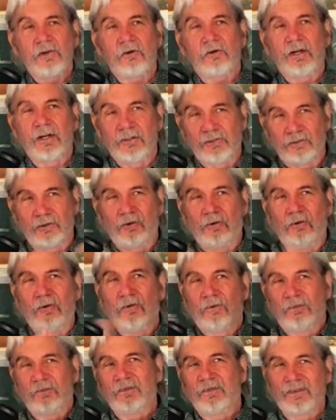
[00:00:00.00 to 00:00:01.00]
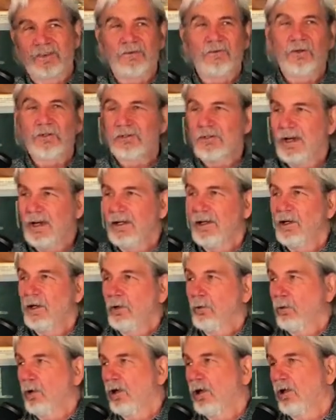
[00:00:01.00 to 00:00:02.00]
Okay, so we say,
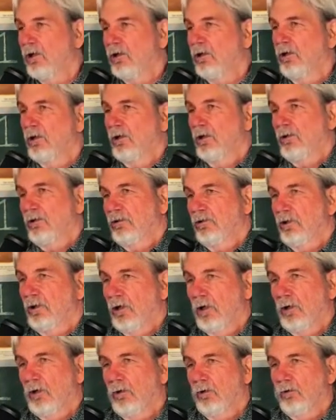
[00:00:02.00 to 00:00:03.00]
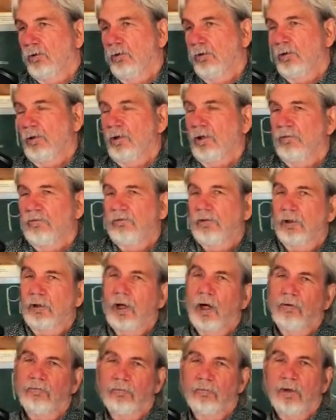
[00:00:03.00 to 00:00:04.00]
well, you know, if the
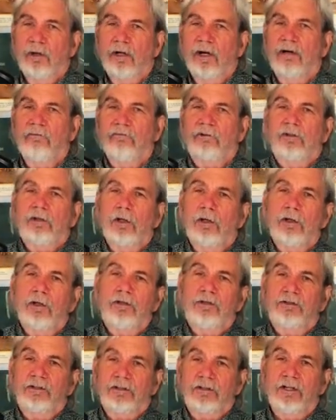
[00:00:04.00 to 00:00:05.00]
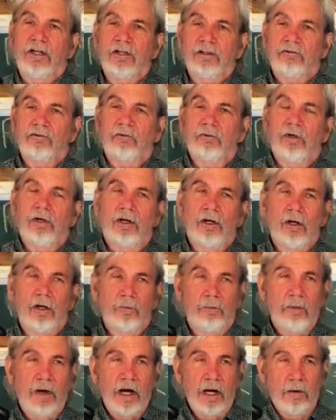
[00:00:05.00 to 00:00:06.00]
government ever turns and takes away our
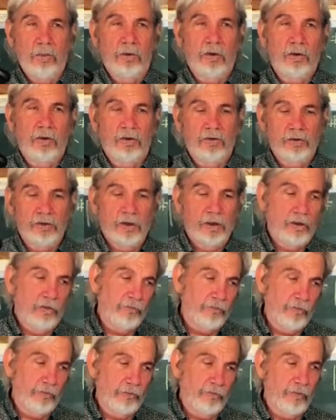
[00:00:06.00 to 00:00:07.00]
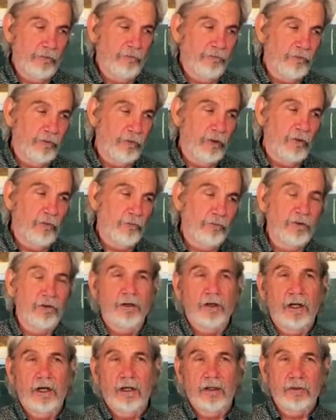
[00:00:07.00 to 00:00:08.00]
Bible and tells us if you don't
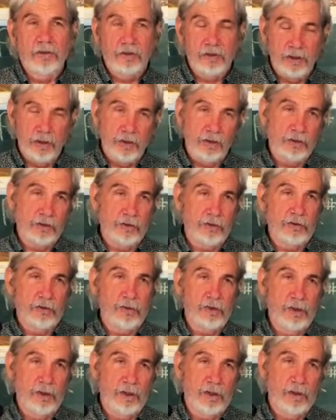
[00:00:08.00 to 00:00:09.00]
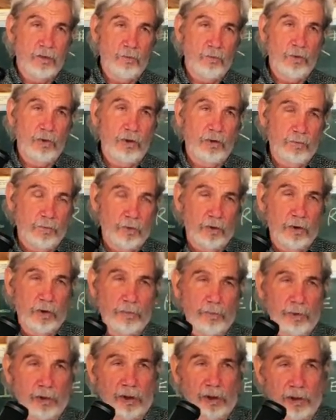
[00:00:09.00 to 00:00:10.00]
deny Jesus, then we'll put a
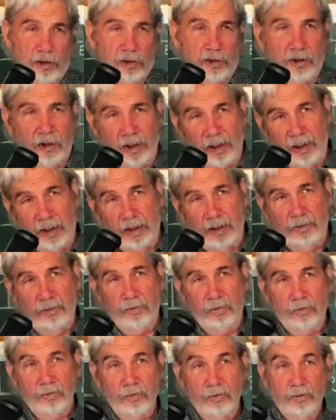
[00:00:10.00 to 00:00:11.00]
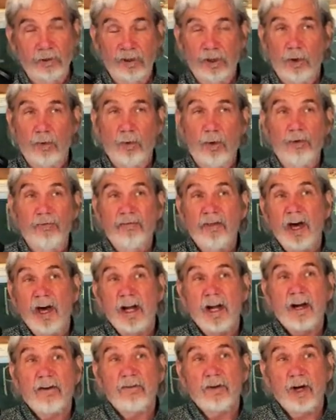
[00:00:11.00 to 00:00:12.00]
bullet in your head. And we go, well, if
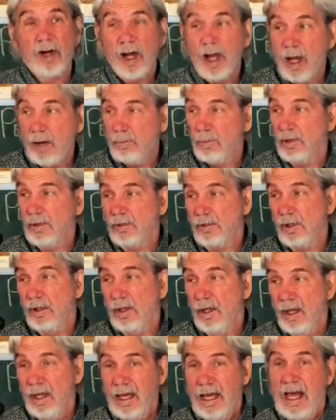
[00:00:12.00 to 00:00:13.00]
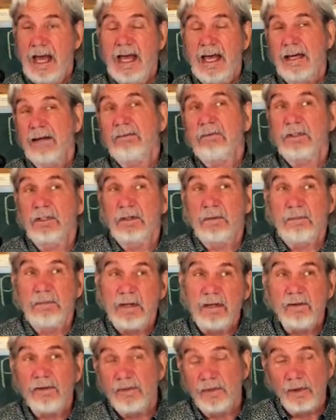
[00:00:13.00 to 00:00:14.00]
that ever happens, I'm going to
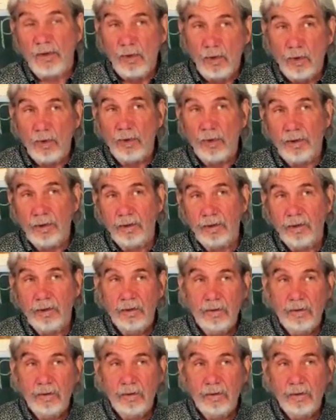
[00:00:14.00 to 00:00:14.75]
be with the Lord.